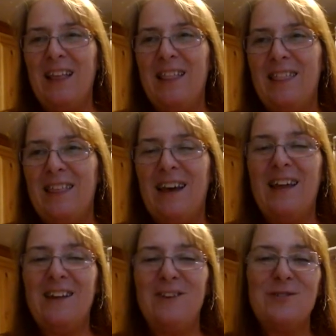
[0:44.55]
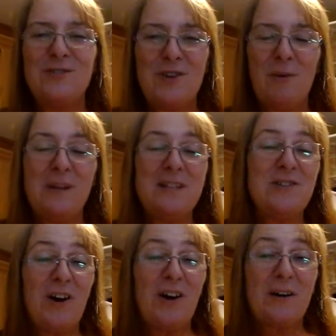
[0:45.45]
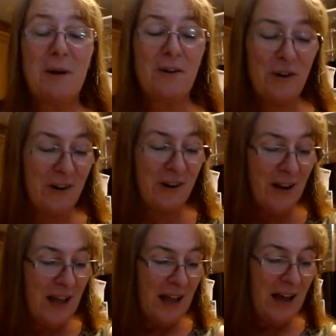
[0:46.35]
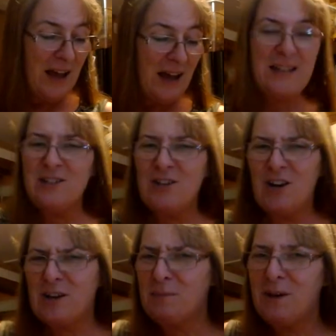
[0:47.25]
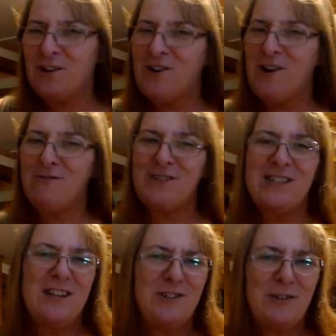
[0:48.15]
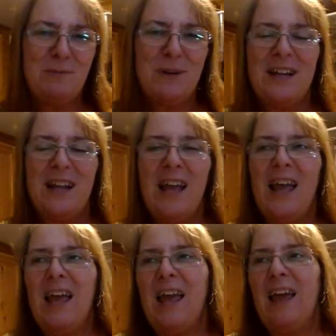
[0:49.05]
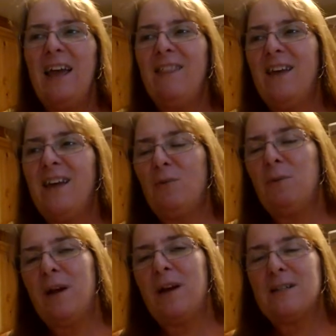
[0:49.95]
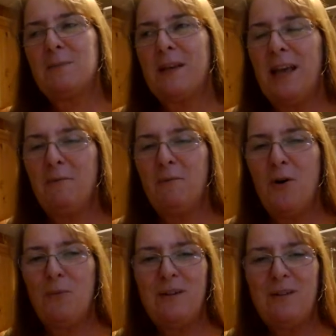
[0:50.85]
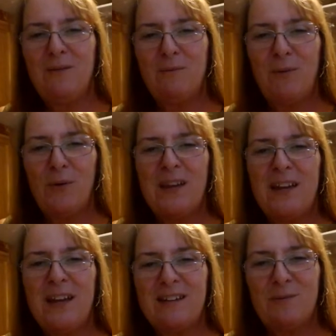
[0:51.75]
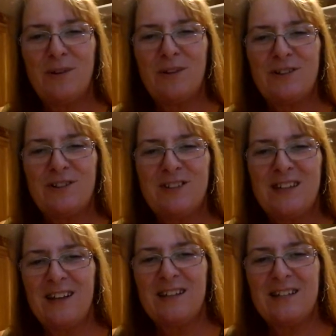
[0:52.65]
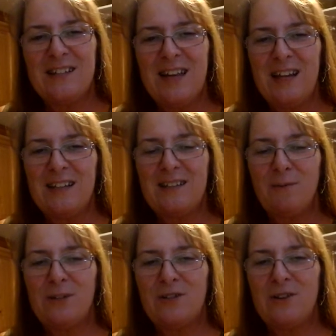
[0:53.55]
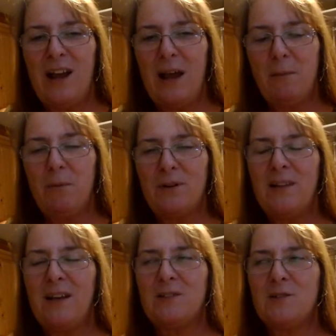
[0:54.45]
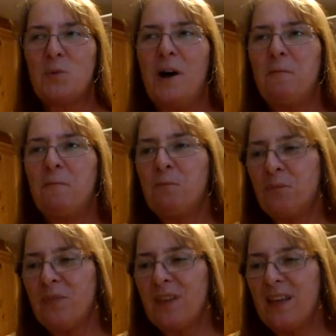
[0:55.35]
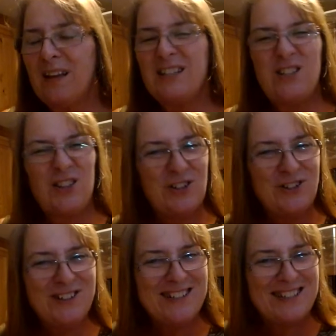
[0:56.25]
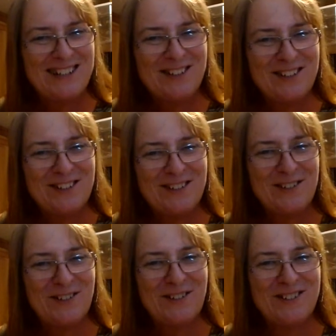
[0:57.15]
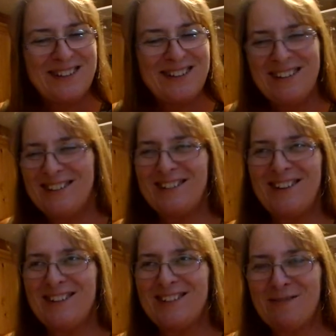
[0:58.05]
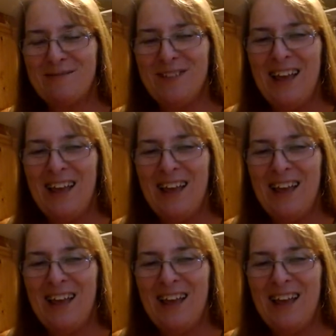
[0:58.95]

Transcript: then you saw me talk about her. I didn't talk about our conversation, but and then when my husband came home, we both connected with her to that, tonight to wish her a happy birthday as well. She's 36 years old. This is awesome.